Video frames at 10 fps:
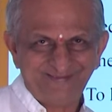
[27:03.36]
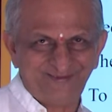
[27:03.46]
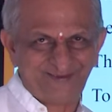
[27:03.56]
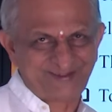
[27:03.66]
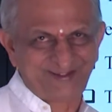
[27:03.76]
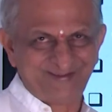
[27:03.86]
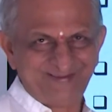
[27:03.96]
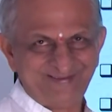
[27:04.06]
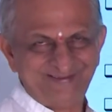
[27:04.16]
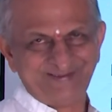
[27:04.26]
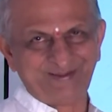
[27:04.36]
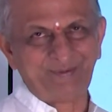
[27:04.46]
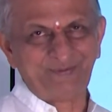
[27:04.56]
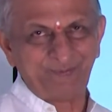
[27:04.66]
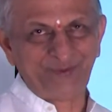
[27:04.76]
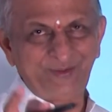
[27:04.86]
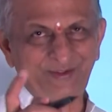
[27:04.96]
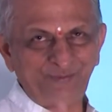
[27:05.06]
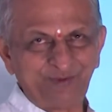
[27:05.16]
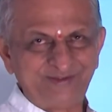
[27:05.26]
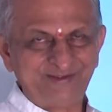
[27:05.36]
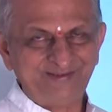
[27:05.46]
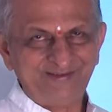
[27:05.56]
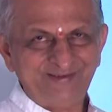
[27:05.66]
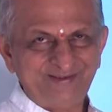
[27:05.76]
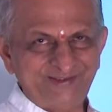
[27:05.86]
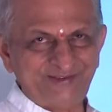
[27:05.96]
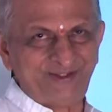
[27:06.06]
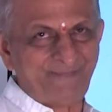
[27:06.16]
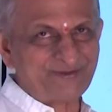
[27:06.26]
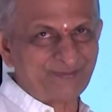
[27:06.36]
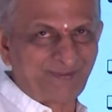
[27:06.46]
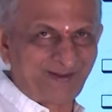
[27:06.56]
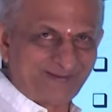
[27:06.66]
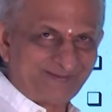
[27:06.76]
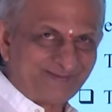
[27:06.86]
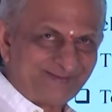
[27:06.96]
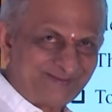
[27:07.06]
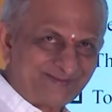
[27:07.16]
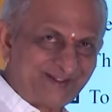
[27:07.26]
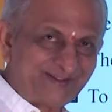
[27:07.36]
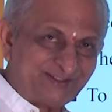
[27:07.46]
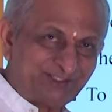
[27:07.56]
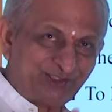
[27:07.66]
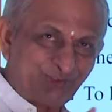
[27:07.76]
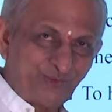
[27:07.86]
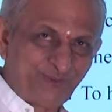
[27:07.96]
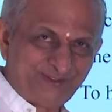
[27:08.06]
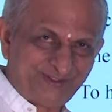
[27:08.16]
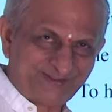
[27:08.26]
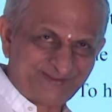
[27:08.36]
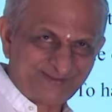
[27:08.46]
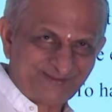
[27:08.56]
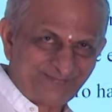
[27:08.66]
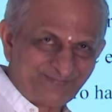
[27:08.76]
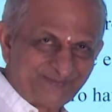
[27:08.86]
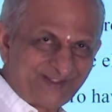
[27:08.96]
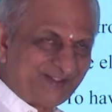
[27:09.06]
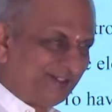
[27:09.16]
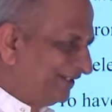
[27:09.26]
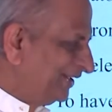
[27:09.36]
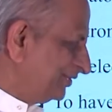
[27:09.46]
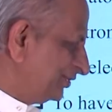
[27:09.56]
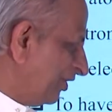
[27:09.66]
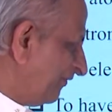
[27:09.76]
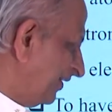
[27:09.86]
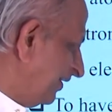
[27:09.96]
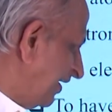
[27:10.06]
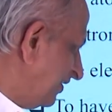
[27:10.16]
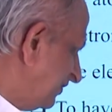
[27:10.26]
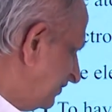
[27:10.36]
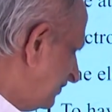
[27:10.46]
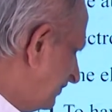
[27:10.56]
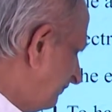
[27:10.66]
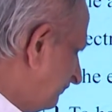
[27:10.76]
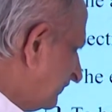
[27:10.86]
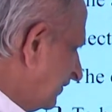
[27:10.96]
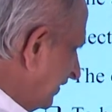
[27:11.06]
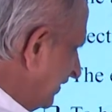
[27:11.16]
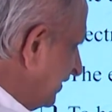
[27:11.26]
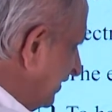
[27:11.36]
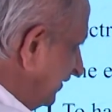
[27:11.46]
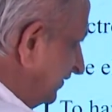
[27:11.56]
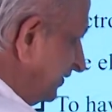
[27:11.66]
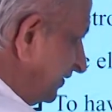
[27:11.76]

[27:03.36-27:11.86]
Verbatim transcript: Okay, some of you meaning about James Bond. That is nothing to do with this. That is English novel. Na? Here it is